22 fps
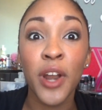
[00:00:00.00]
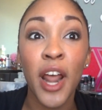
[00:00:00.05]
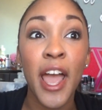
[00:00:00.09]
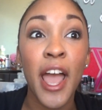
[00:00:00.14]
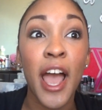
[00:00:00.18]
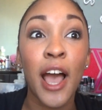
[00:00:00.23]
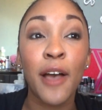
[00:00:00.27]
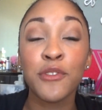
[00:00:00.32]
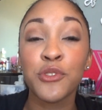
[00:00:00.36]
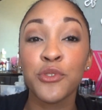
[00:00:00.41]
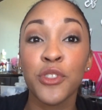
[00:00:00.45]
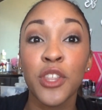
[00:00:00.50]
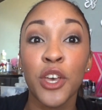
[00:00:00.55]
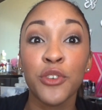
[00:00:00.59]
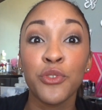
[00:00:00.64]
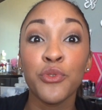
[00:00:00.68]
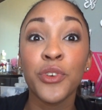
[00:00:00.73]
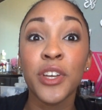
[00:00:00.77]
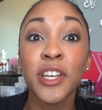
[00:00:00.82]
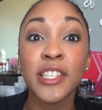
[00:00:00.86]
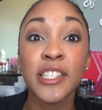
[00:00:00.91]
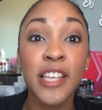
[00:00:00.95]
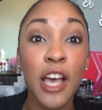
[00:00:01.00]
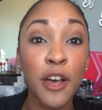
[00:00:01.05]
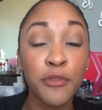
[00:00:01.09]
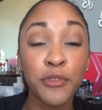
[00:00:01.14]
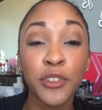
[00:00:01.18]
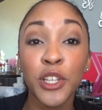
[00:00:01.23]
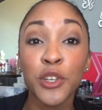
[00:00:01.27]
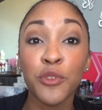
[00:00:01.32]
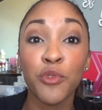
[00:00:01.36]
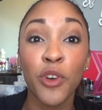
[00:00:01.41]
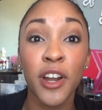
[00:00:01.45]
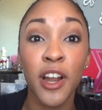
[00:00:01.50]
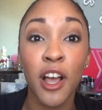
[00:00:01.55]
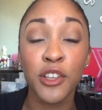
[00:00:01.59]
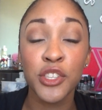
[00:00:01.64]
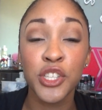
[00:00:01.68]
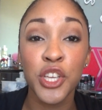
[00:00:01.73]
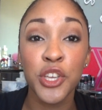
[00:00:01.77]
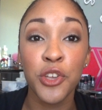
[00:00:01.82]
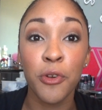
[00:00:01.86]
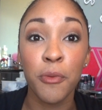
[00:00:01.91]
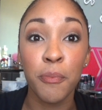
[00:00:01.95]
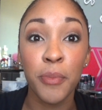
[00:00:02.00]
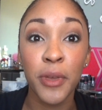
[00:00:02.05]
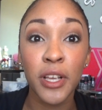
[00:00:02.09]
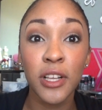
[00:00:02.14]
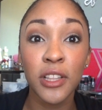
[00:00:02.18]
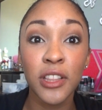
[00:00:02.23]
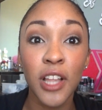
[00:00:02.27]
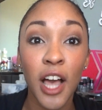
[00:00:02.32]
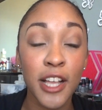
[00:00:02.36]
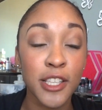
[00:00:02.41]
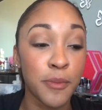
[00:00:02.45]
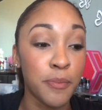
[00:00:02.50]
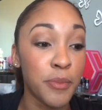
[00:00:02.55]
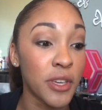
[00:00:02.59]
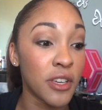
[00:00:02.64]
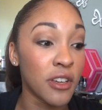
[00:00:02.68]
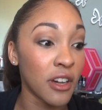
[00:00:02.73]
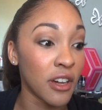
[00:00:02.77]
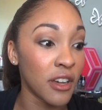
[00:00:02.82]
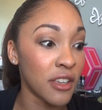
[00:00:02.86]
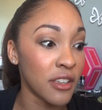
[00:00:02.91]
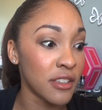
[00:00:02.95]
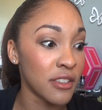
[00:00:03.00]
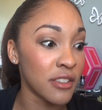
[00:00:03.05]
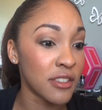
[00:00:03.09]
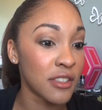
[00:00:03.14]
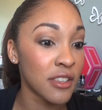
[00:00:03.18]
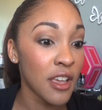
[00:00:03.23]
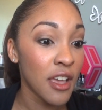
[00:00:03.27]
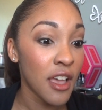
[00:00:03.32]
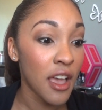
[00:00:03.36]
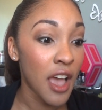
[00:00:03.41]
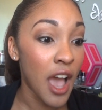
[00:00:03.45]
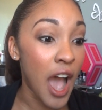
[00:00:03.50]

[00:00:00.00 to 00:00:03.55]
I have so that you could definitely run out to your Big Lots because